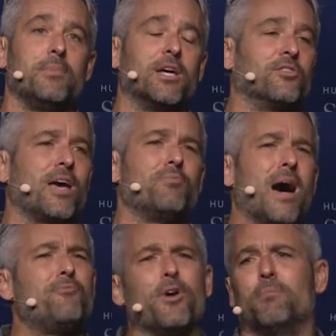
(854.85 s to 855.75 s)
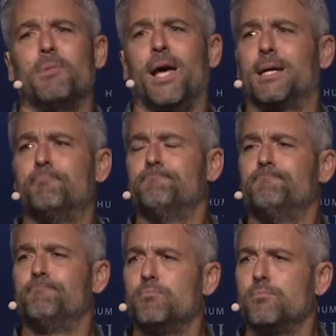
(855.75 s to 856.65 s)
because I felt like,
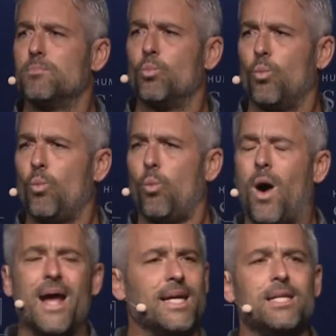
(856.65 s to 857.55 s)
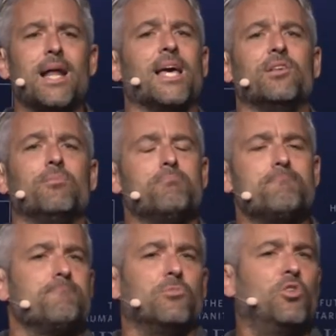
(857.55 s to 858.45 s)
why didn't I
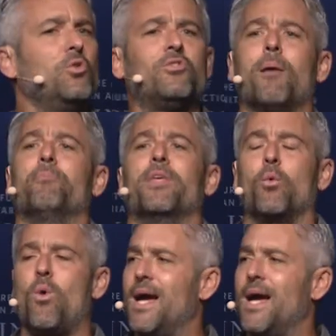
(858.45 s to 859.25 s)
do something?